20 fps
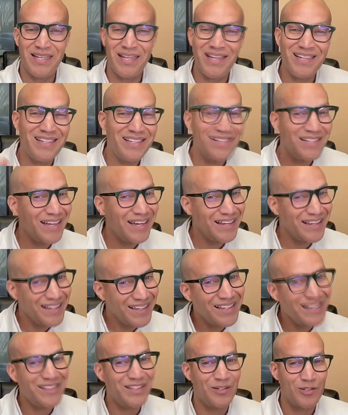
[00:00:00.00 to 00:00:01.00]
did not get
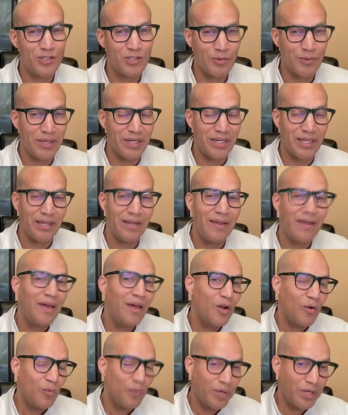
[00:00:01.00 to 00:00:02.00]
their screening
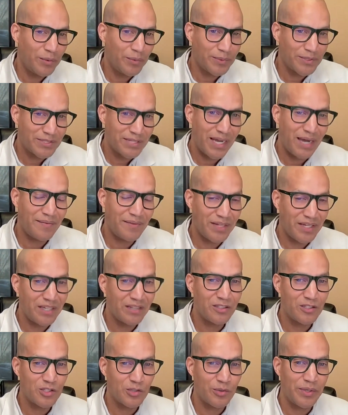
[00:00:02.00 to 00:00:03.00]
when it was time to get the
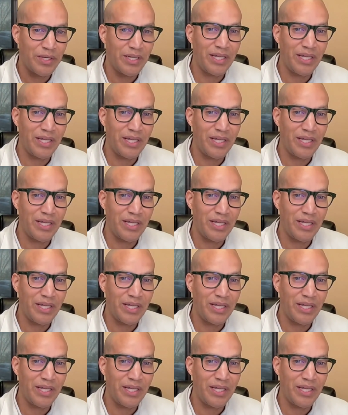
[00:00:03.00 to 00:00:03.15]
screening.